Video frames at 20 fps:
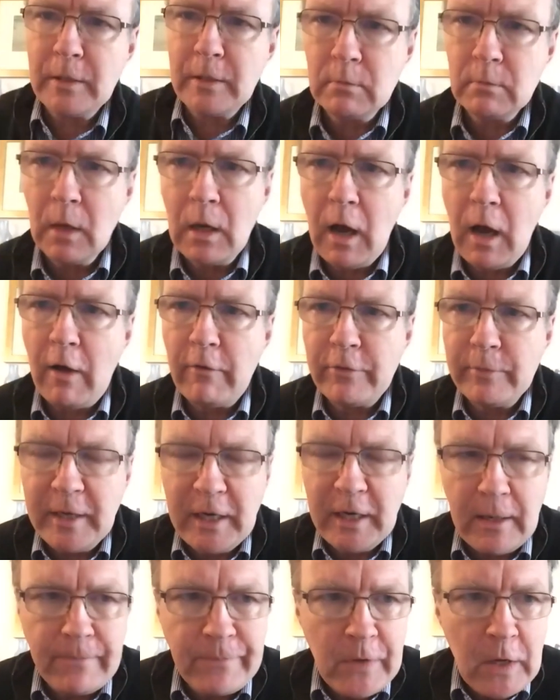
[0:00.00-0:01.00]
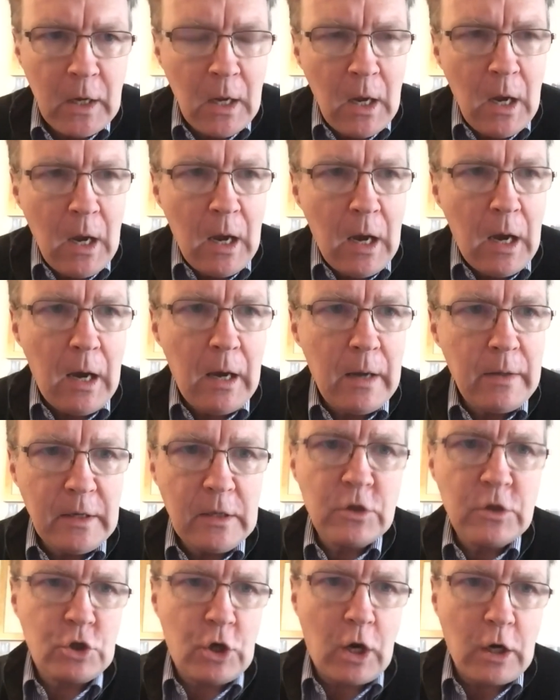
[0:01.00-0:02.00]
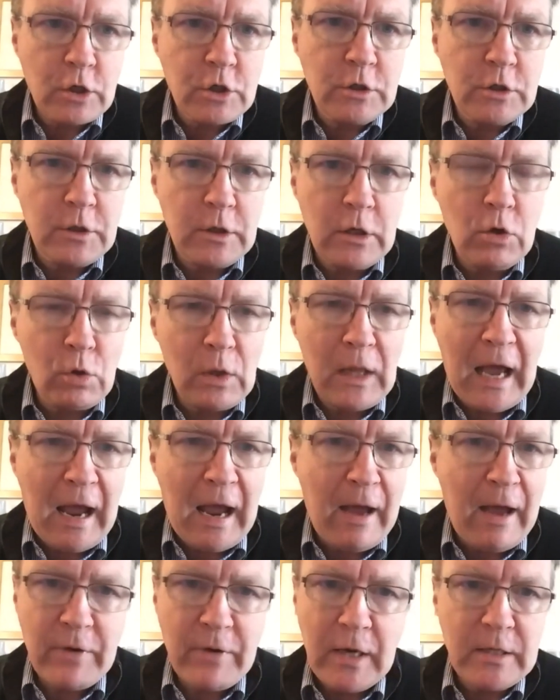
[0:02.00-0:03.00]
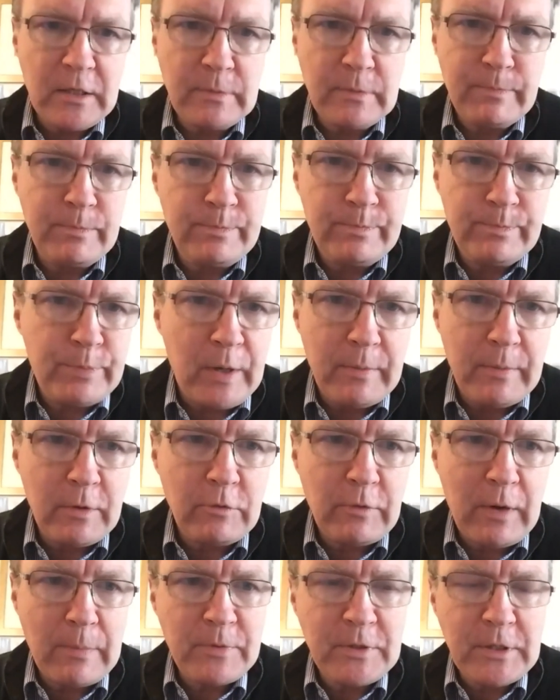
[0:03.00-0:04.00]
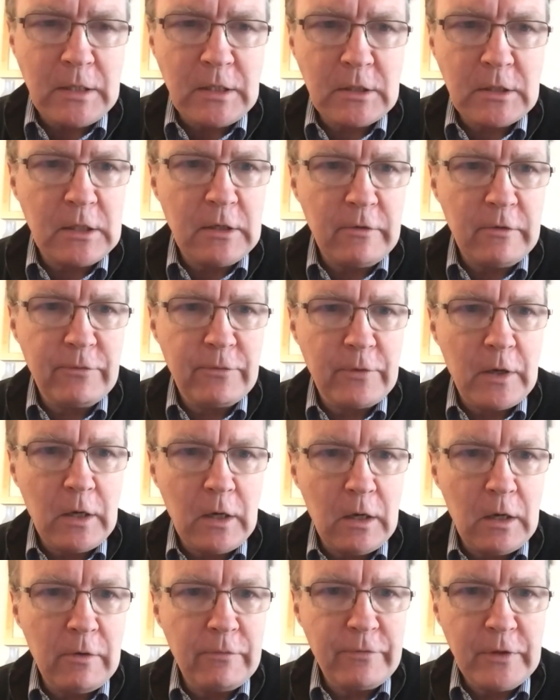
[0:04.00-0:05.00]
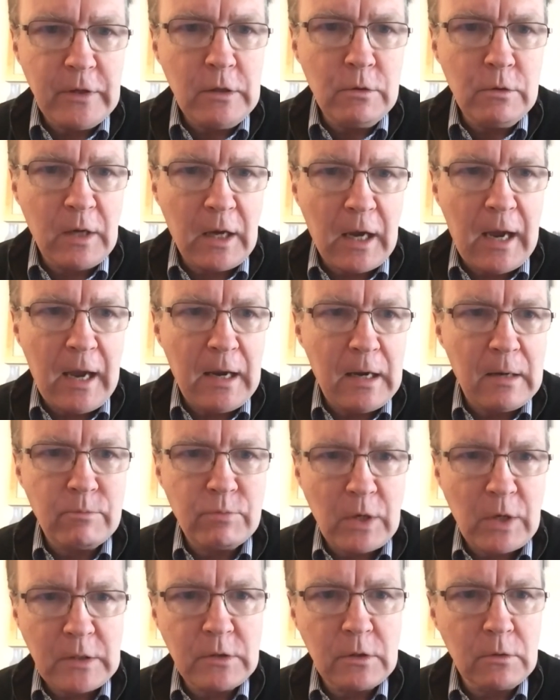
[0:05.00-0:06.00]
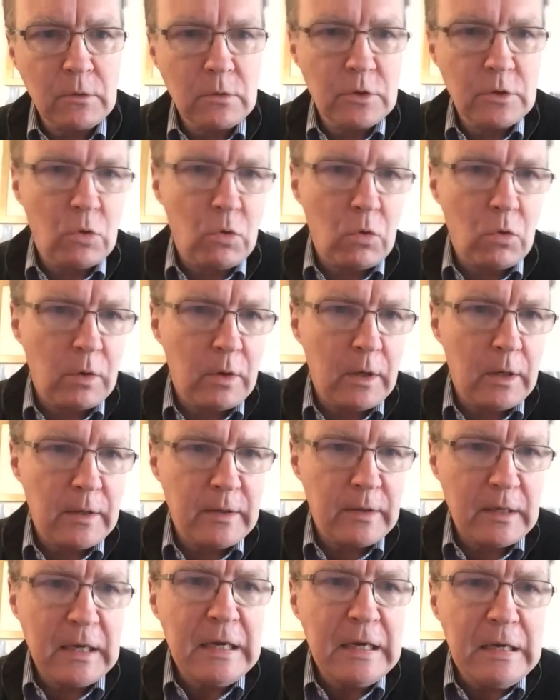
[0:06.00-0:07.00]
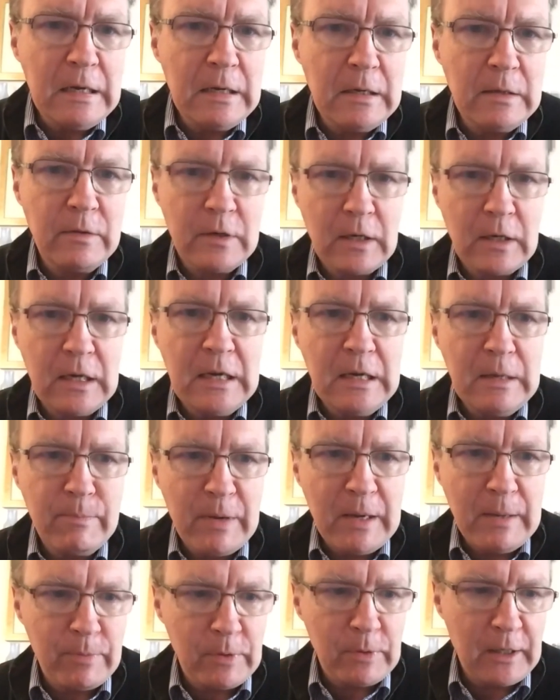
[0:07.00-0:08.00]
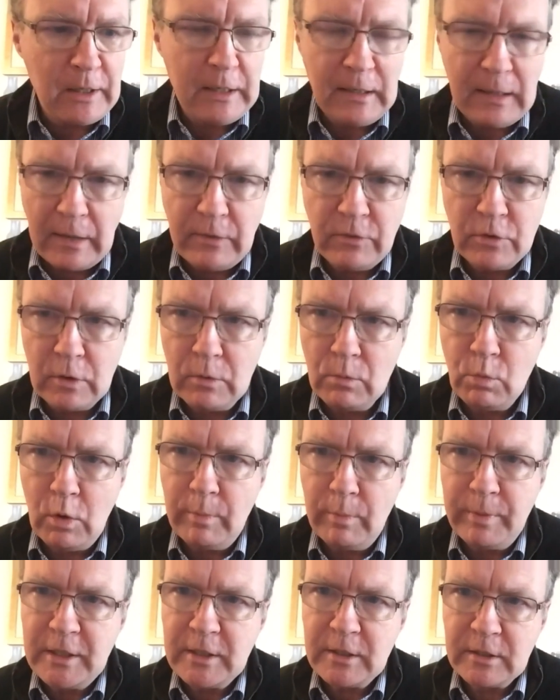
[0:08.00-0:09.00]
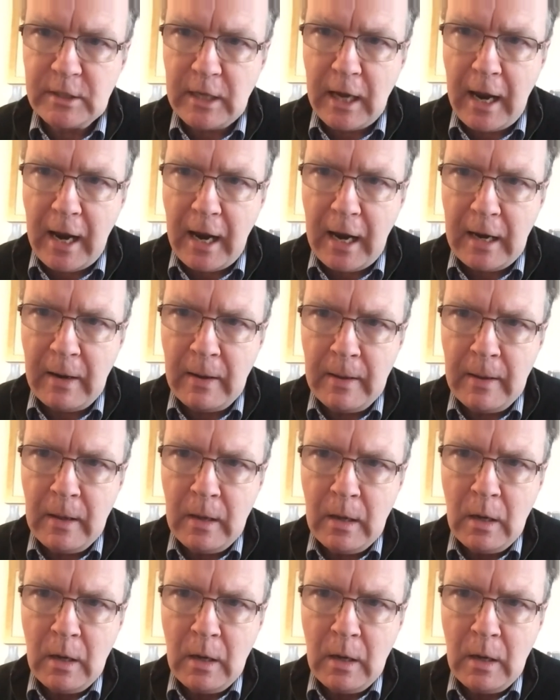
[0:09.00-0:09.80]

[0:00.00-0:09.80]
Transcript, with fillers: in half a minute, uh, the instructions that you'll have as permanent representative uh, for the UK in Brussels or uh, the key the key people in London will be to say